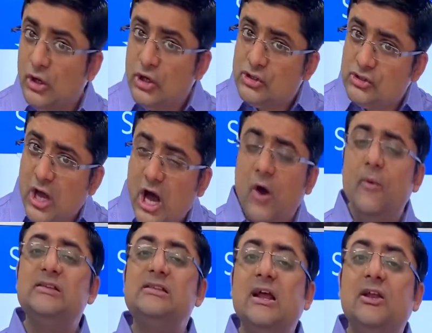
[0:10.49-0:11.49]
So how
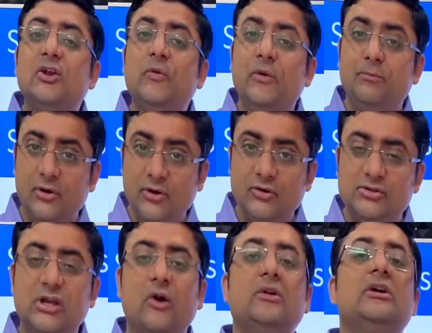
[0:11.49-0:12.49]
exactly do we produce
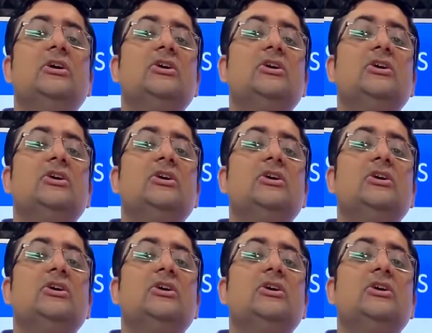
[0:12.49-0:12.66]
sound?